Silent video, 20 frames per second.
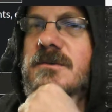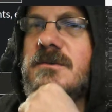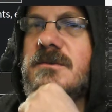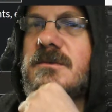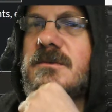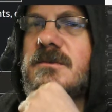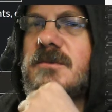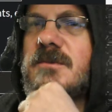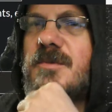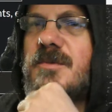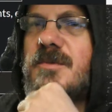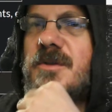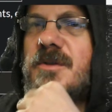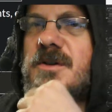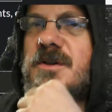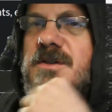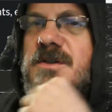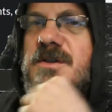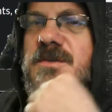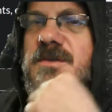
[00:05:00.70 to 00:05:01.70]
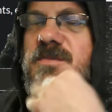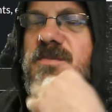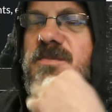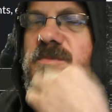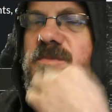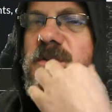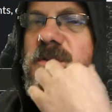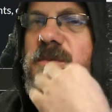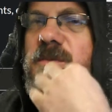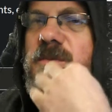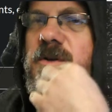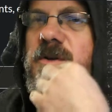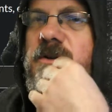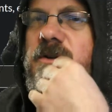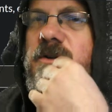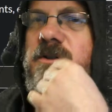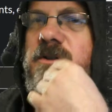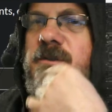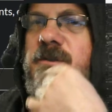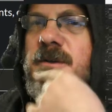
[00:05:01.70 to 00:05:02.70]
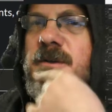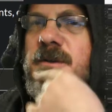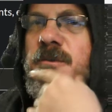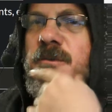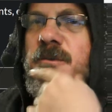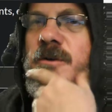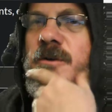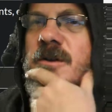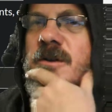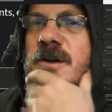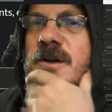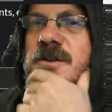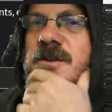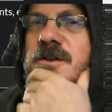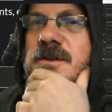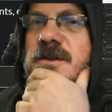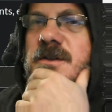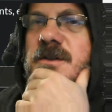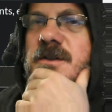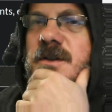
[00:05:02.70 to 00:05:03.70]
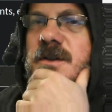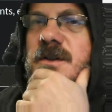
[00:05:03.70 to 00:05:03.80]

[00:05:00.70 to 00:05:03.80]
But because computers speak more logically,